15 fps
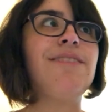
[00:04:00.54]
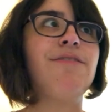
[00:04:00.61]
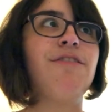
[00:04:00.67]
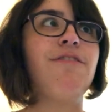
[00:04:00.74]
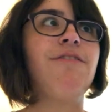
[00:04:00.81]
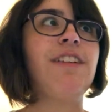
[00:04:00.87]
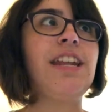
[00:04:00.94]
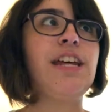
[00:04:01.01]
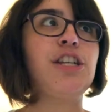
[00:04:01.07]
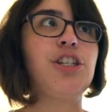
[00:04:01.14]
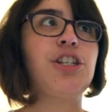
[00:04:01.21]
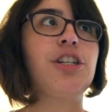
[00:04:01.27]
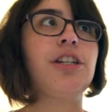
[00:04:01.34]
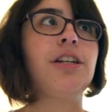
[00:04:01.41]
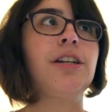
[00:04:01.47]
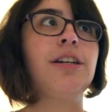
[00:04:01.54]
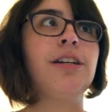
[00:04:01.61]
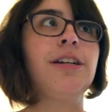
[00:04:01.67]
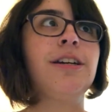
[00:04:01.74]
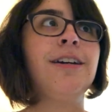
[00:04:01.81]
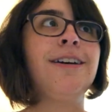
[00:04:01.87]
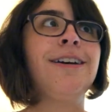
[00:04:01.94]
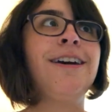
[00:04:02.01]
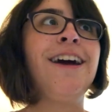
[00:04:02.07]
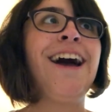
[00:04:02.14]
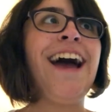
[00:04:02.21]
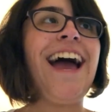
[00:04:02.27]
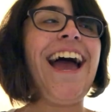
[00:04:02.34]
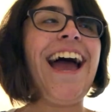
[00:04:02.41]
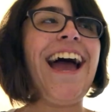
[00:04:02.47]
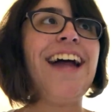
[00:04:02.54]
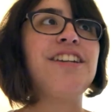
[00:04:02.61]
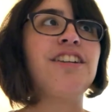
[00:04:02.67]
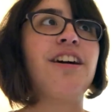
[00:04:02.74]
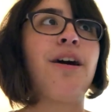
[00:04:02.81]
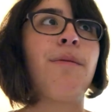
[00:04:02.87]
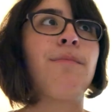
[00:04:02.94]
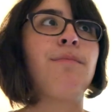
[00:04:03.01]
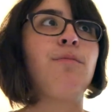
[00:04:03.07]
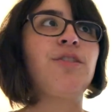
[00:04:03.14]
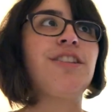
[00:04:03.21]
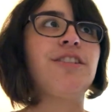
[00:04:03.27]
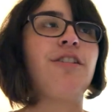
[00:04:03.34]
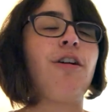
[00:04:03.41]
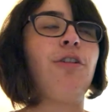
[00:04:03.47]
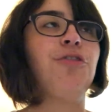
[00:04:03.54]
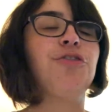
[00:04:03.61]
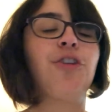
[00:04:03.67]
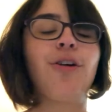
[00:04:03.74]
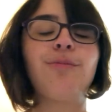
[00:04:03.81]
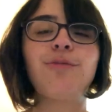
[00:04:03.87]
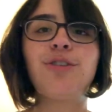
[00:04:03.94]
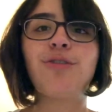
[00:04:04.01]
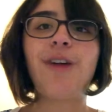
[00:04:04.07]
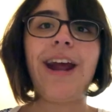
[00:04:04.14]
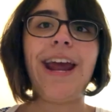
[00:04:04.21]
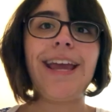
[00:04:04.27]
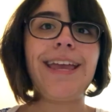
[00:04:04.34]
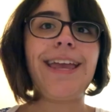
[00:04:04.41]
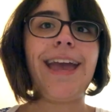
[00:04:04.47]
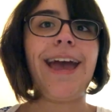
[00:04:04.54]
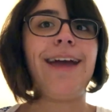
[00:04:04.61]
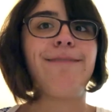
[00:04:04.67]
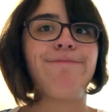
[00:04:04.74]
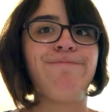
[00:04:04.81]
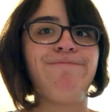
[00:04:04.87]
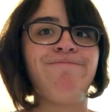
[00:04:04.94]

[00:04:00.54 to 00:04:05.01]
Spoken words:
even finished at, what's it called, Durmstrang yet.